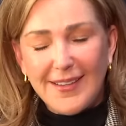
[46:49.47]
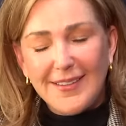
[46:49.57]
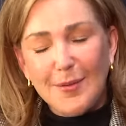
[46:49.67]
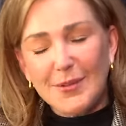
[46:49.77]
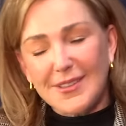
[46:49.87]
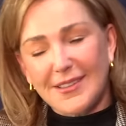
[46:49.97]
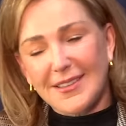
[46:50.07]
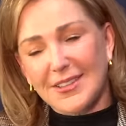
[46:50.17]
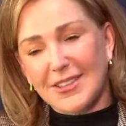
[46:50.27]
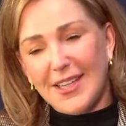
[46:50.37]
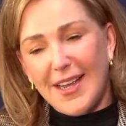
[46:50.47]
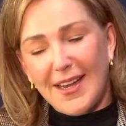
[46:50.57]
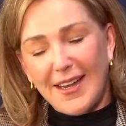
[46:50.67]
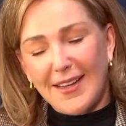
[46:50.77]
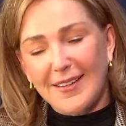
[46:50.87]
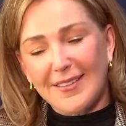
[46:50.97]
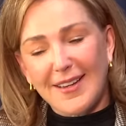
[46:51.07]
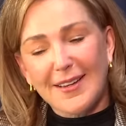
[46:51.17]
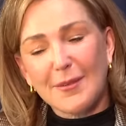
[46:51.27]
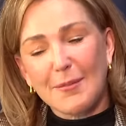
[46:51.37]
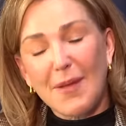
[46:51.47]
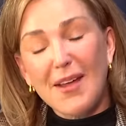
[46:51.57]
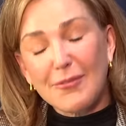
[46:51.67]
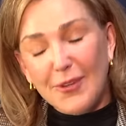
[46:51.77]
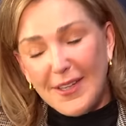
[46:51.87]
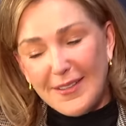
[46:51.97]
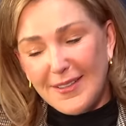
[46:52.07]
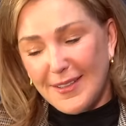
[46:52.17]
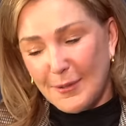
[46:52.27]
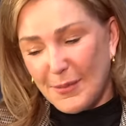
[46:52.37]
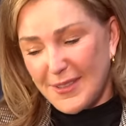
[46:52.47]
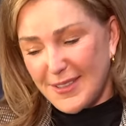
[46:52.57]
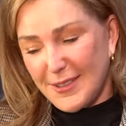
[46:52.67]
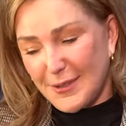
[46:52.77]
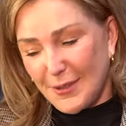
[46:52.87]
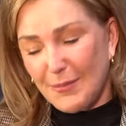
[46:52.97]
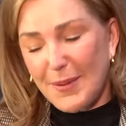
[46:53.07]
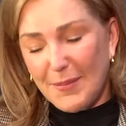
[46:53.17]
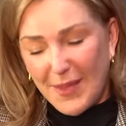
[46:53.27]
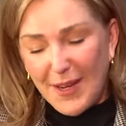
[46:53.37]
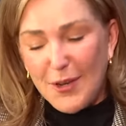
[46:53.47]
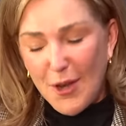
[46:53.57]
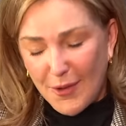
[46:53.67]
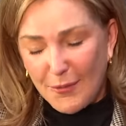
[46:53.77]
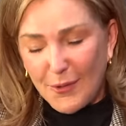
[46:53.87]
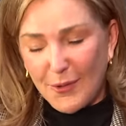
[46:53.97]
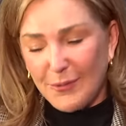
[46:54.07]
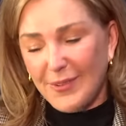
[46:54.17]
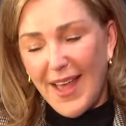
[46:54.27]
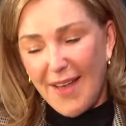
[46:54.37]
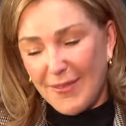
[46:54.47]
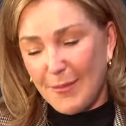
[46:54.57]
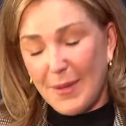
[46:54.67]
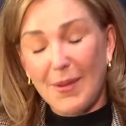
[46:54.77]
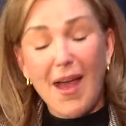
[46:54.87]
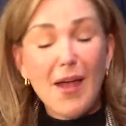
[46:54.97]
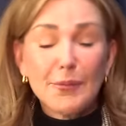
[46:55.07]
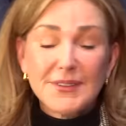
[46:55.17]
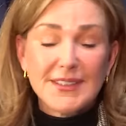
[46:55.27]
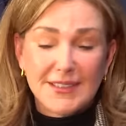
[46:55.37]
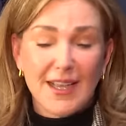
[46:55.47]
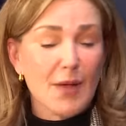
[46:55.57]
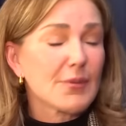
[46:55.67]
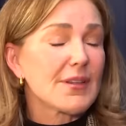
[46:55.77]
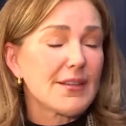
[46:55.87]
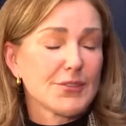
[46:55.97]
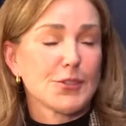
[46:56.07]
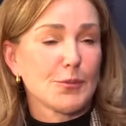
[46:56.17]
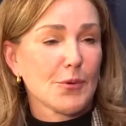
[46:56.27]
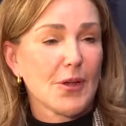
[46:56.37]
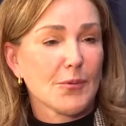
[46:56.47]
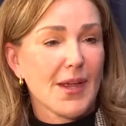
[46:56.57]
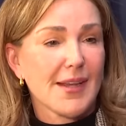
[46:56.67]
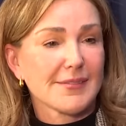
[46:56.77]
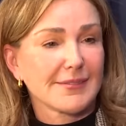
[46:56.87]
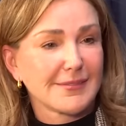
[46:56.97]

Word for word: it's almost a cliche, and it's like, and my friends in the business that I, will laugh at me, but I would st- I would love to do Broadway.